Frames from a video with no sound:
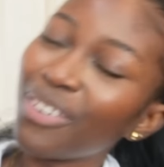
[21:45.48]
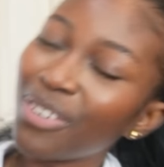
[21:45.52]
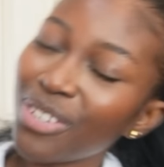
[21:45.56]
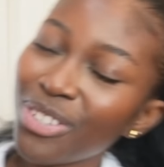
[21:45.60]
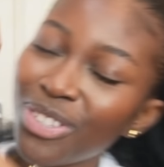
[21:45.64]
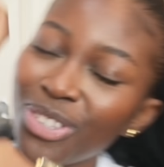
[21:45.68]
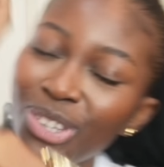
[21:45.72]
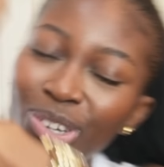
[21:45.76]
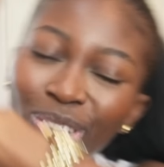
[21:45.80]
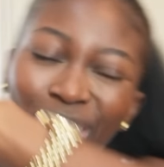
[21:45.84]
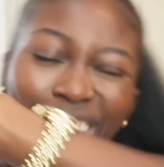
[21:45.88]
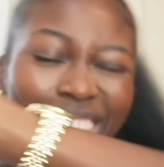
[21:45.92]

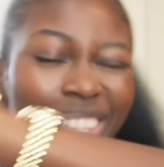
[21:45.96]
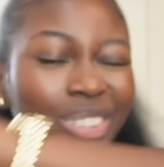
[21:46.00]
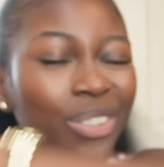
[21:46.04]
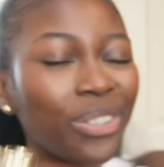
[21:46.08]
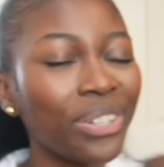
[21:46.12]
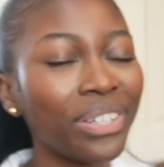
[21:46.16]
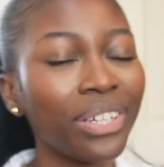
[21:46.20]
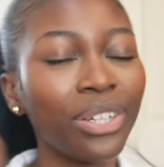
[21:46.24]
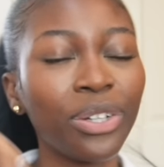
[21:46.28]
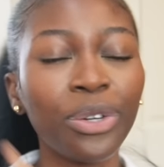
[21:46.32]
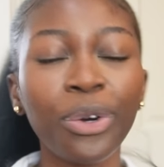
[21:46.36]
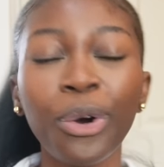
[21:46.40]
was going
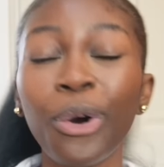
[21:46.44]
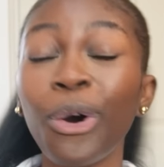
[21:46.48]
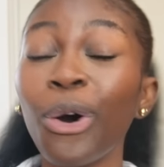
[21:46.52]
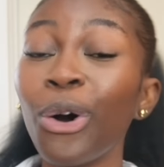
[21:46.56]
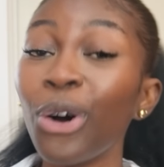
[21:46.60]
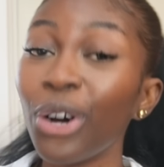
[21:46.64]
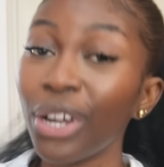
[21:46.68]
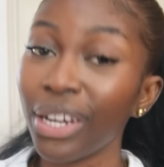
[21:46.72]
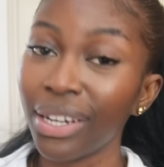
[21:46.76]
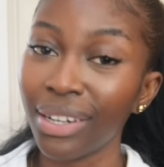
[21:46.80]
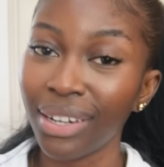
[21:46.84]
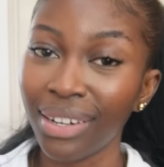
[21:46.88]
on and
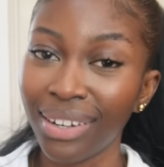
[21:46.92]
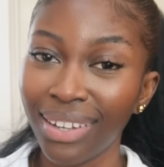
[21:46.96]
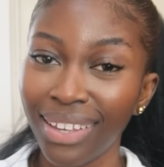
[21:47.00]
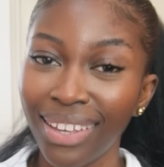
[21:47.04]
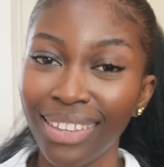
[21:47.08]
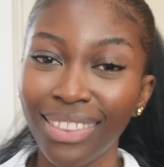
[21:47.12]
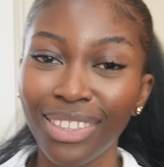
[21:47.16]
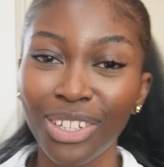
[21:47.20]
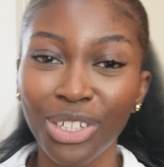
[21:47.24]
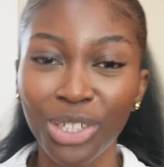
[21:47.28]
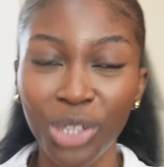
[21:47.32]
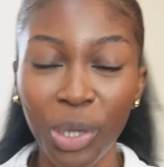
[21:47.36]
on
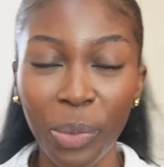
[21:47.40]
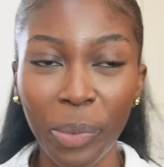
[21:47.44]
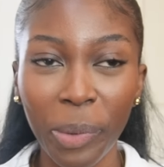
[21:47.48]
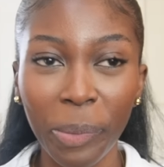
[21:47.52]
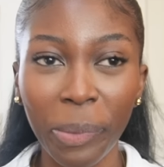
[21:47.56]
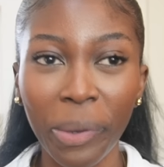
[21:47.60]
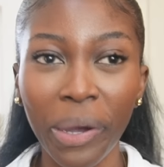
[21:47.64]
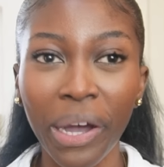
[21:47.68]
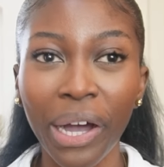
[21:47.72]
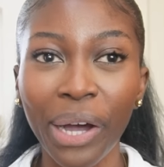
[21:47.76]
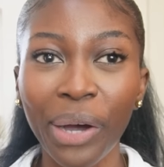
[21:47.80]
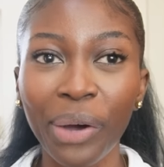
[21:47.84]
in the shop
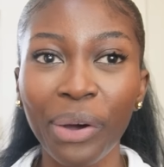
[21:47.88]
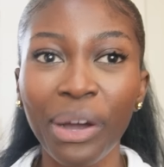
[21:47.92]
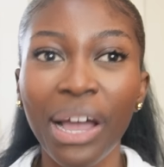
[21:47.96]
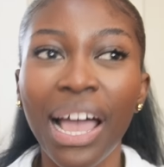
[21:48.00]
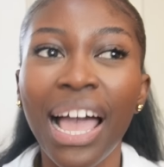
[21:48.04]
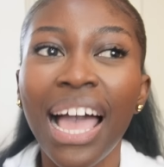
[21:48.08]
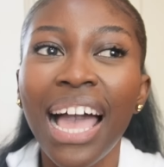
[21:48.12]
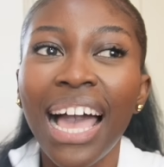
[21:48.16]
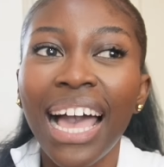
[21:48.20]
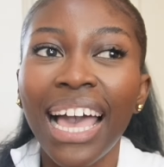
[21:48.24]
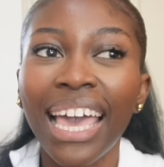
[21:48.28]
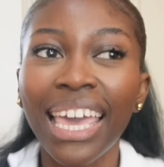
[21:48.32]
about how
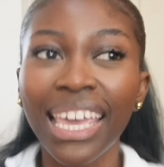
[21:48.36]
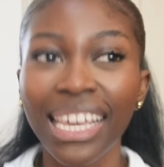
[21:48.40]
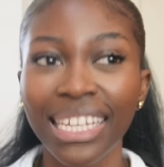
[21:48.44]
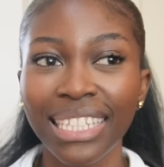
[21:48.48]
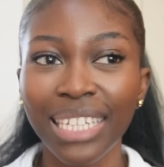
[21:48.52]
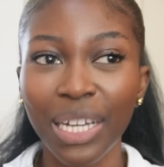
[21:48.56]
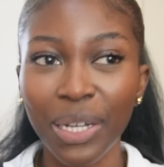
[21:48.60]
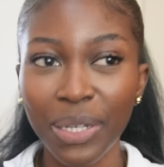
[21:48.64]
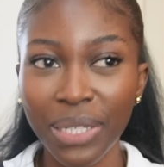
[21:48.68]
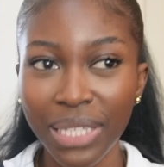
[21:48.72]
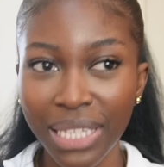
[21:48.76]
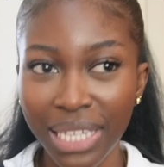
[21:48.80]
I hate
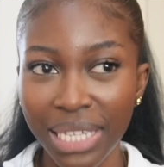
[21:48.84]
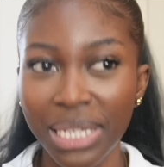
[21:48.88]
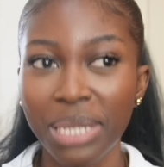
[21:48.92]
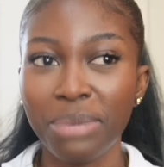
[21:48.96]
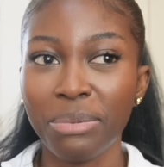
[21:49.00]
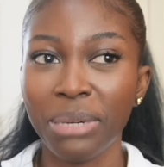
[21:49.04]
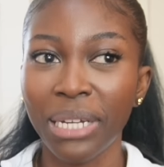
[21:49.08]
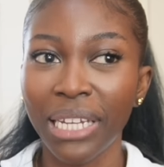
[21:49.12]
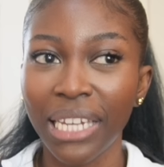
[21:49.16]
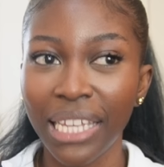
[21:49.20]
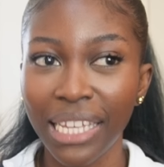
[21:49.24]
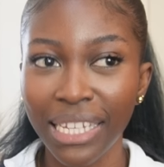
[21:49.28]
how skinny
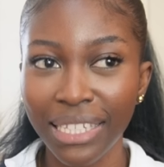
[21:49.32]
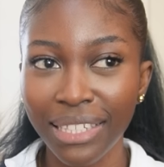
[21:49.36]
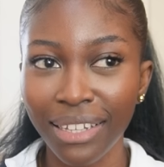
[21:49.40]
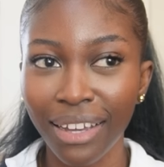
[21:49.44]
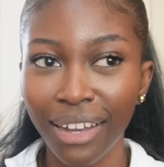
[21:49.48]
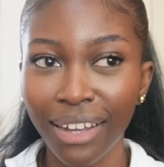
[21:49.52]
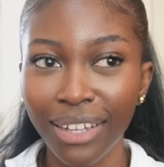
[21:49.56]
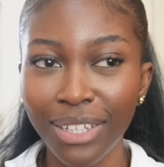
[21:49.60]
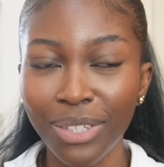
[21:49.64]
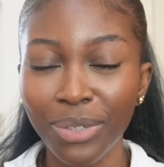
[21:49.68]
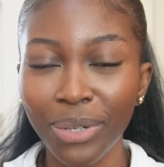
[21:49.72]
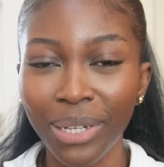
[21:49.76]
my legs
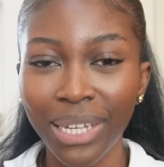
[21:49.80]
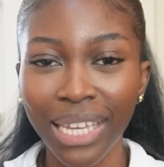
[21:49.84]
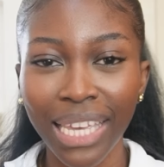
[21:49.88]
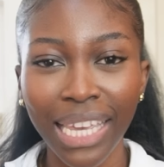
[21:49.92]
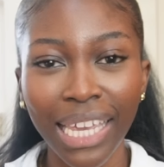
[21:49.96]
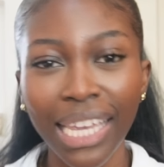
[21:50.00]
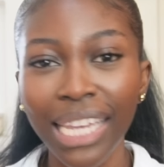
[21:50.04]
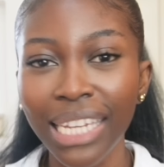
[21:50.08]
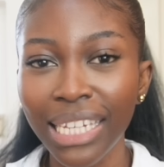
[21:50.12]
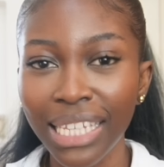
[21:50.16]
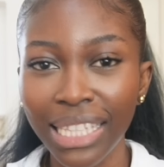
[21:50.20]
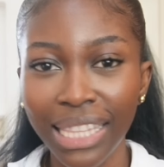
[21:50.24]
are, so I
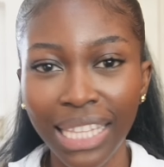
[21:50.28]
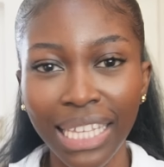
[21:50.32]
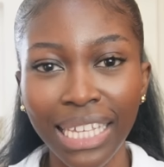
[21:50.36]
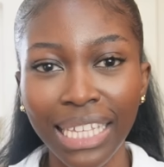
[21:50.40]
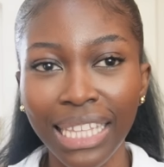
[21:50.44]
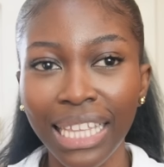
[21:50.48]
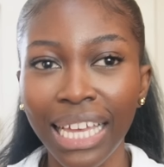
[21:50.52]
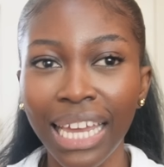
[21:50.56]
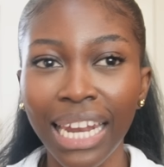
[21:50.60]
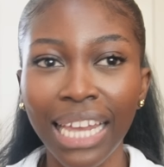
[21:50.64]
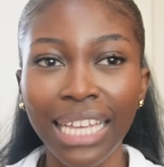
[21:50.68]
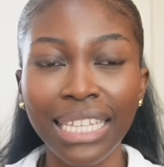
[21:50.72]
hate
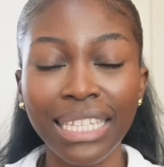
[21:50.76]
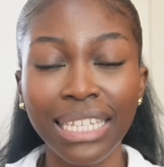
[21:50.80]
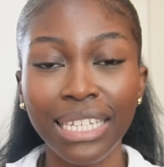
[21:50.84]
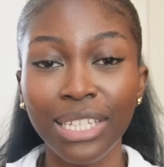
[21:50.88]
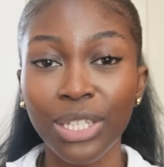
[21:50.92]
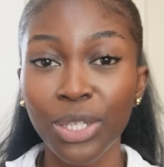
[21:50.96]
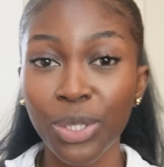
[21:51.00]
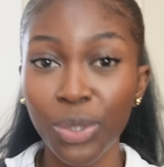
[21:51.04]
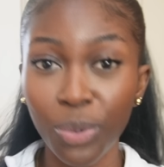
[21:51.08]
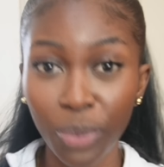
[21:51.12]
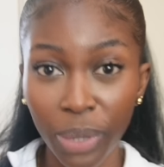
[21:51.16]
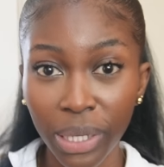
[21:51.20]
anything that
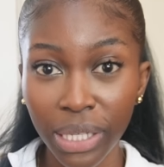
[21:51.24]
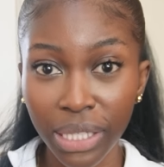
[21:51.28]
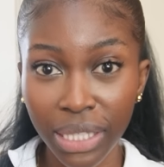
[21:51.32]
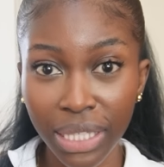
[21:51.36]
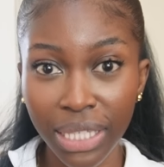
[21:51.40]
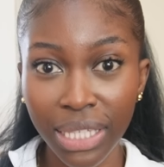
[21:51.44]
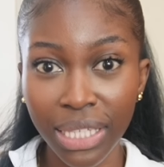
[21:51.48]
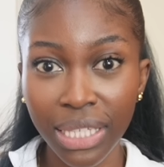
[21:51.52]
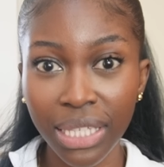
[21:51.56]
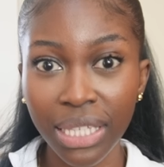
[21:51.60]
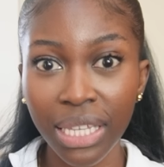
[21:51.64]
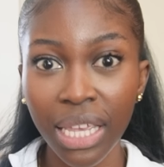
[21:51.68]

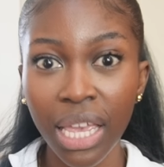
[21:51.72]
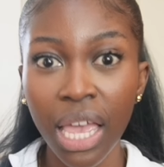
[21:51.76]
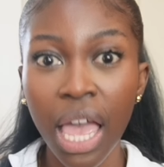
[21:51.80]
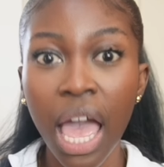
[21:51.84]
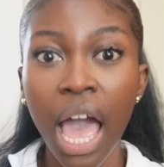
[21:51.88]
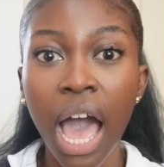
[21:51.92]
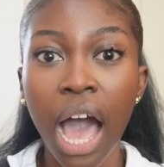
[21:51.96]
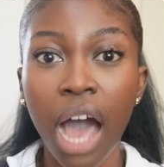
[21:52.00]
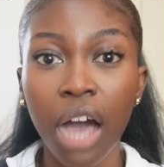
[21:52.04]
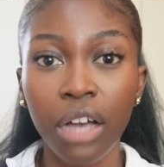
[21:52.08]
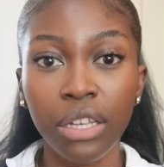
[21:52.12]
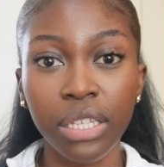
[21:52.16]
accentuates
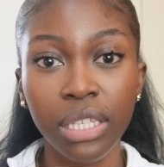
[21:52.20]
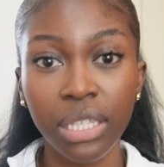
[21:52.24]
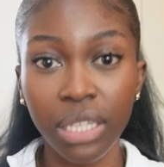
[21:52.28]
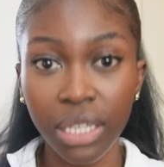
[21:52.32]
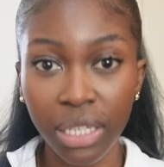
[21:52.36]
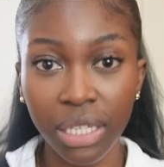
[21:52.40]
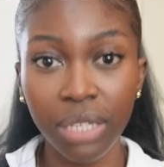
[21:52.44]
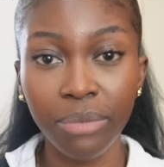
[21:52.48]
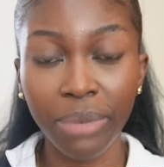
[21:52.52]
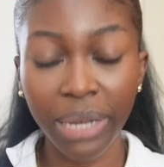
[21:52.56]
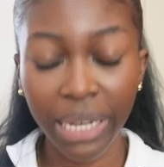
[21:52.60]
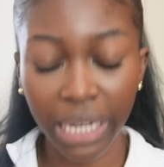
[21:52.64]
how
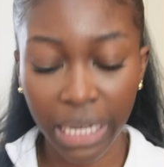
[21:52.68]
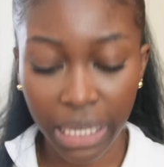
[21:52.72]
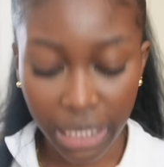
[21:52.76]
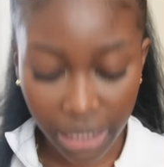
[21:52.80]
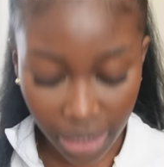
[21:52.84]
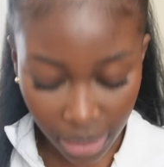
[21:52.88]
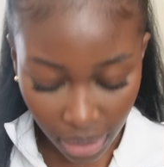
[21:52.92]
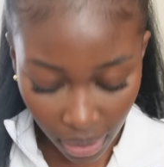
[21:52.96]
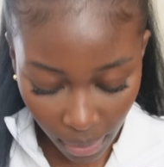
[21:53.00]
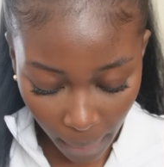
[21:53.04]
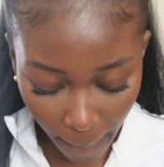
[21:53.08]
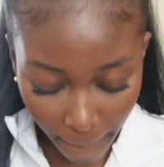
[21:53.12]
skinny my
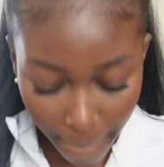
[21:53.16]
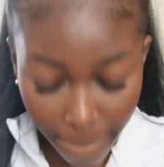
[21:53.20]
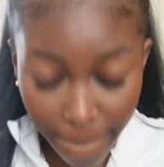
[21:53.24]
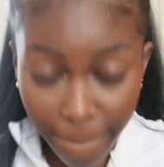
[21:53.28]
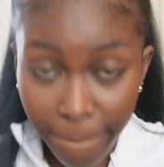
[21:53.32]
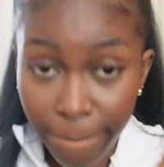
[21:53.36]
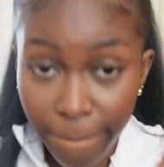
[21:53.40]
legs are,